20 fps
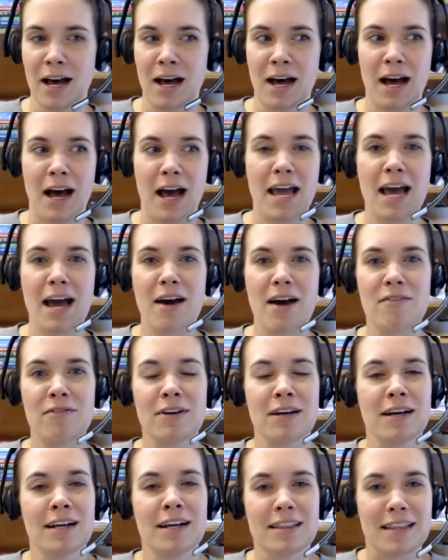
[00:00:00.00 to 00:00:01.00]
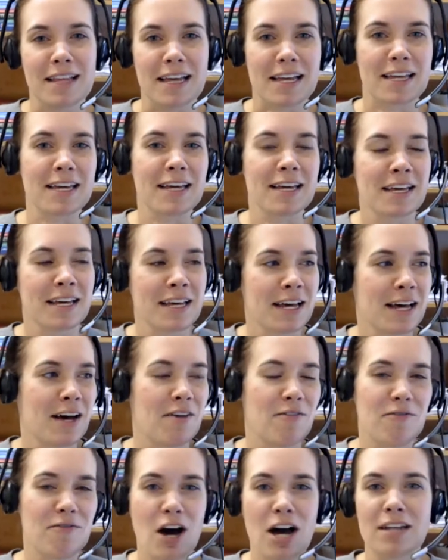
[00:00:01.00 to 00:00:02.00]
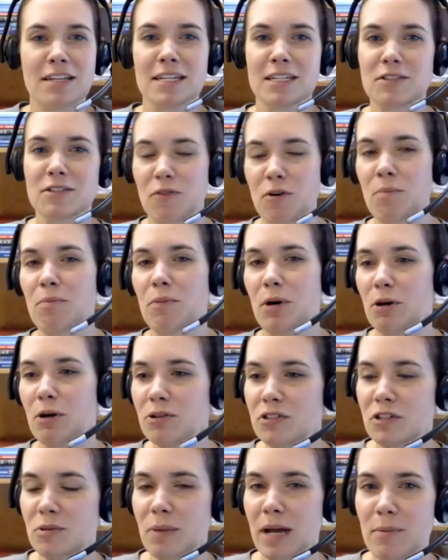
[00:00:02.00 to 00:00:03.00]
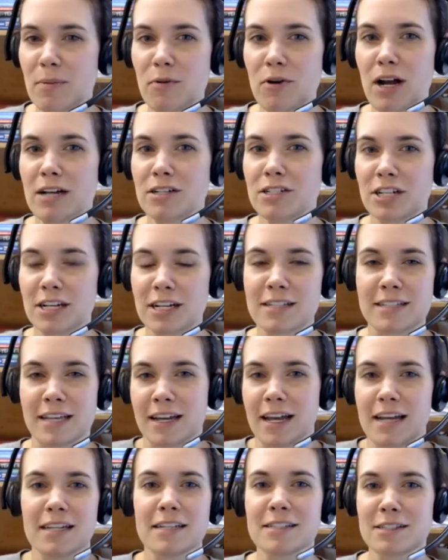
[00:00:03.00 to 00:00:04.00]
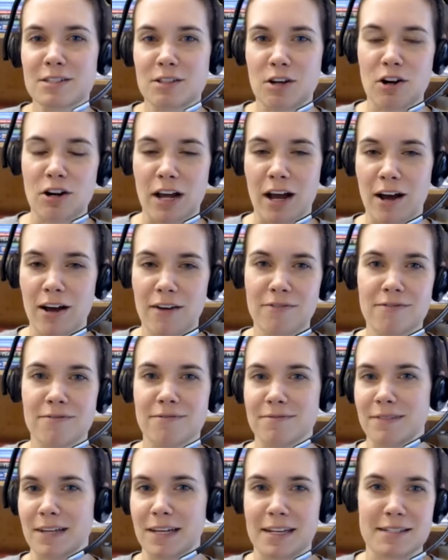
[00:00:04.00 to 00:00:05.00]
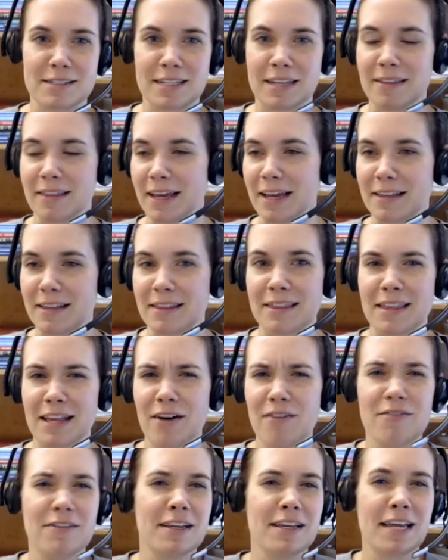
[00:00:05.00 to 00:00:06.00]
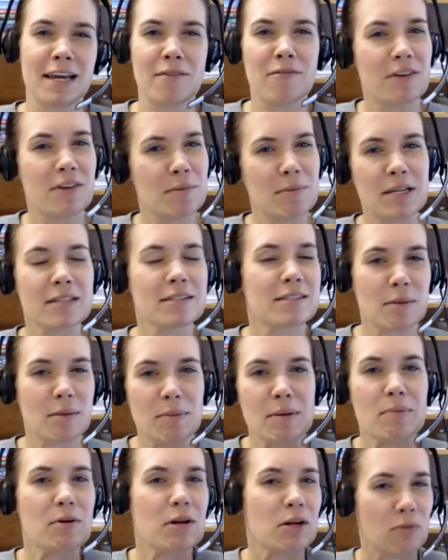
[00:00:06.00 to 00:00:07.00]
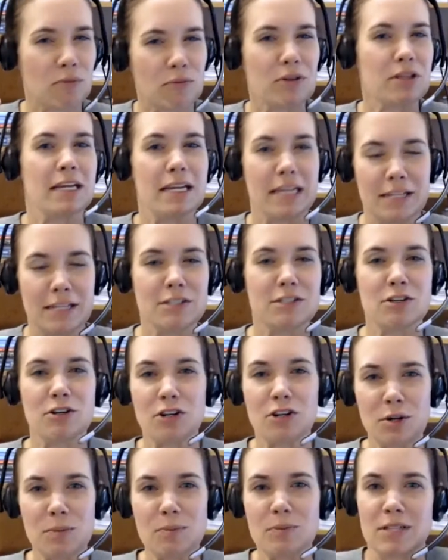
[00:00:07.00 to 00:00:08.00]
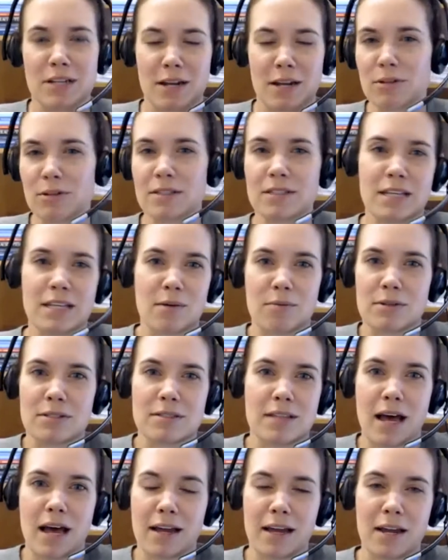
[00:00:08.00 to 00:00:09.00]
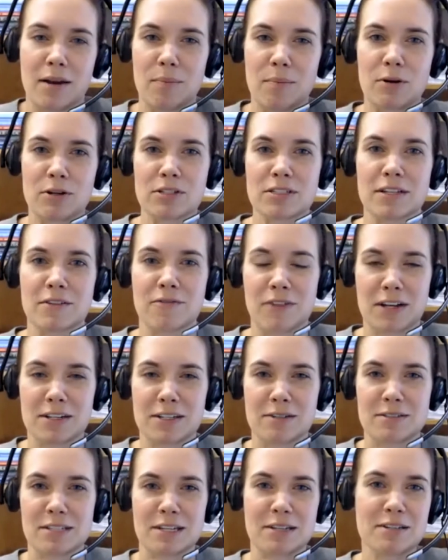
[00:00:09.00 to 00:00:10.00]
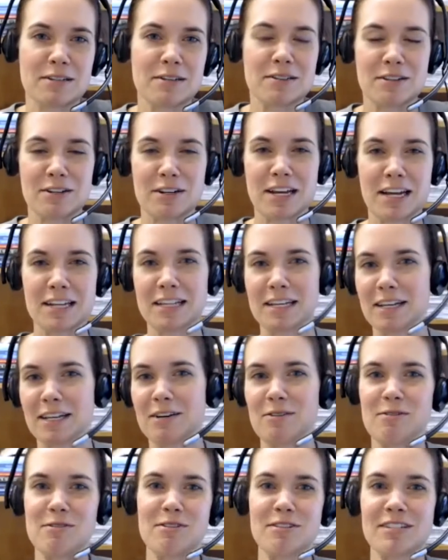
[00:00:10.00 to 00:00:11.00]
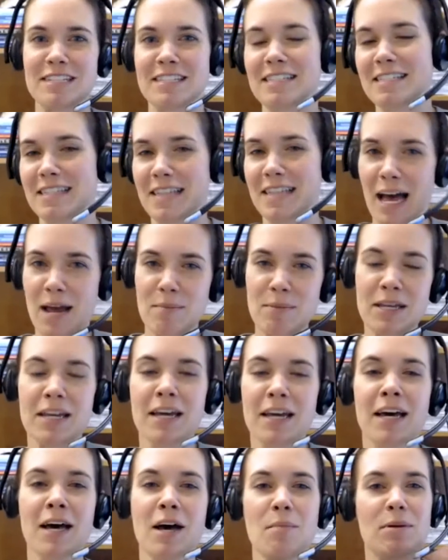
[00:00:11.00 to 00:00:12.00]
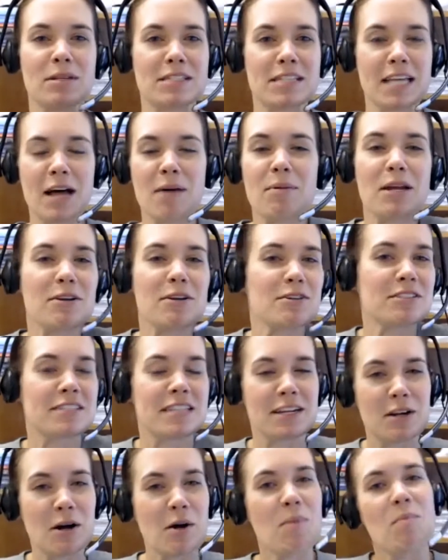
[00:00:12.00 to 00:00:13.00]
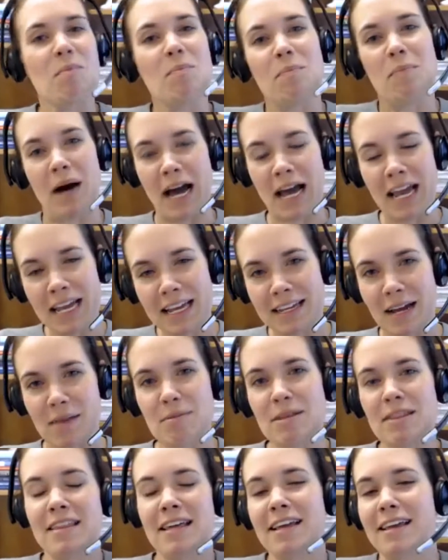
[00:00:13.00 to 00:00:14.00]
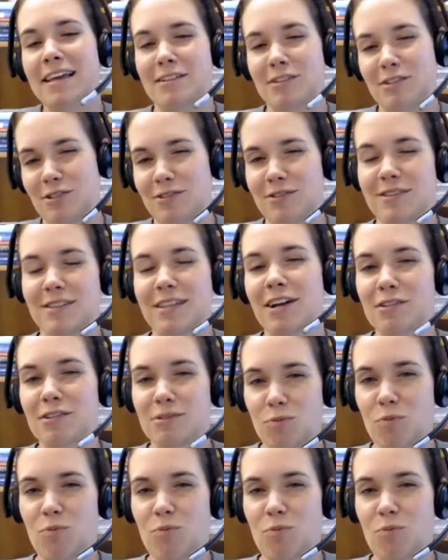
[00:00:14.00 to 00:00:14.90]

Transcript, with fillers: I have like a fondness for most of my projects. Like I didn't start off, like I said, like loving amphibians. Some people like really into herps, and I wouldn't say I was that kind of person. In fact, I was like, oh, they're kind of like cold and slimy. But salamanders, they don't bite. I mean, they can there's